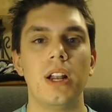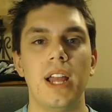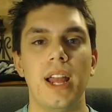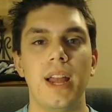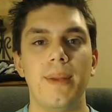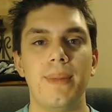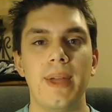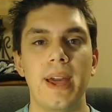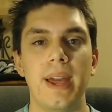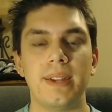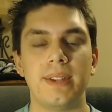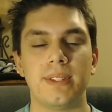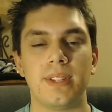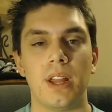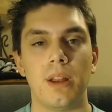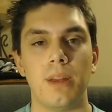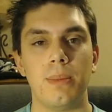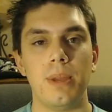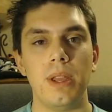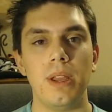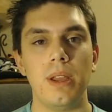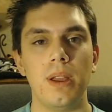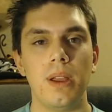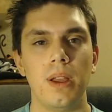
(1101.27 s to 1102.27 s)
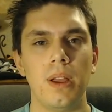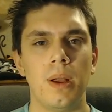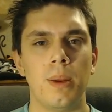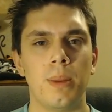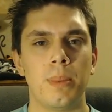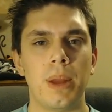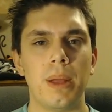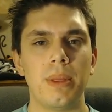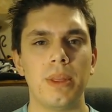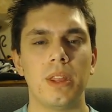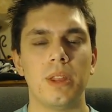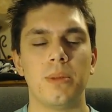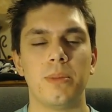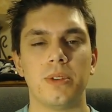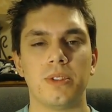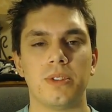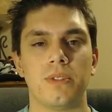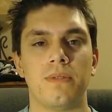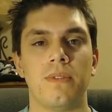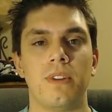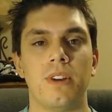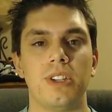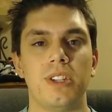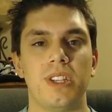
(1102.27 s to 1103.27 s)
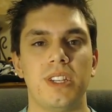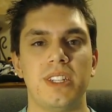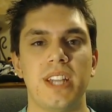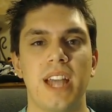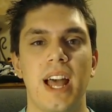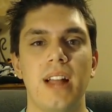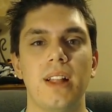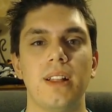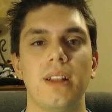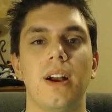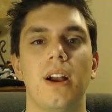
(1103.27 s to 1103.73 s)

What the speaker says: and that is going to be probably the most versatile